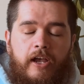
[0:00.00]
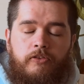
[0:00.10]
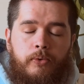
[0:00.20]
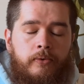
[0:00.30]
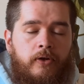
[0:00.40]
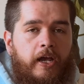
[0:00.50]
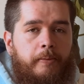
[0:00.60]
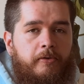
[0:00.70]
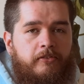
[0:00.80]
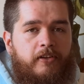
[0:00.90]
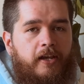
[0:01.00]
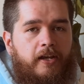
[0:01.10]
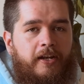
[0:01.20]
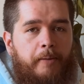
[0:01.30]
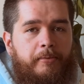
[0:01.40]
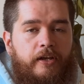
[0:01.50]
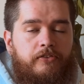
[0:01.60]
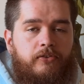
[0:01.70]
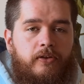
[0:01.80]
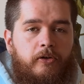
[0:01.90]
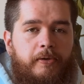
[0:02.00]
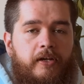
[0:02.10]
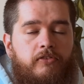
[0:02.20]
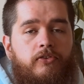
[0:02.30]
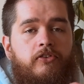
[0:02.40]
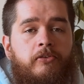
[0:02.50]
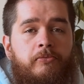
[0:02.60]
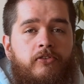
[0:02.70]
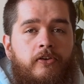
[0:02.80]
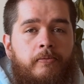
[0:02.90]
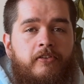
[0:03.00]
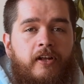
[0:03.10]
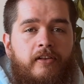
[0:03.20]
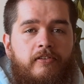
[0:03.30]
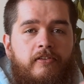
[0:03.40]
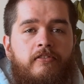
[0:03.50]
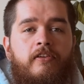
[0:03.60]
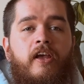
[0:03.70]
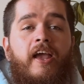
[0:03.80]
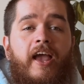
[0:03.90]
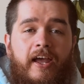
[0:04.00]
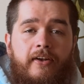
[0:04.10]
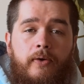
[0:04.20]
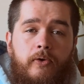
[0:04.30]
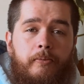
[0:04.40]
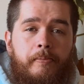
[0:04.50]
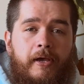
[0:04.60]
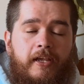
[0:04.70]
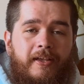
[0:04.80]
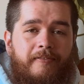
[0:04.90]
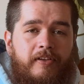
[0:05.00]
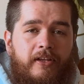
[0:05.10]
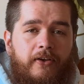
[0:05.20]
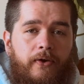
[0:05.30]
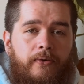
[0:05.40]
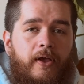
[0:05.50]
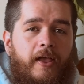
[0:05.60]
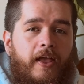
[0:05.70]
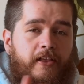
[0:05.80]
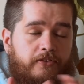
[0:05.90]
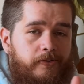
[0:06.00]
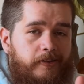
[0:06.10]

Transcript: as we were not able to stay in our place for a little bit due to some circumstances. And I will be making a video that's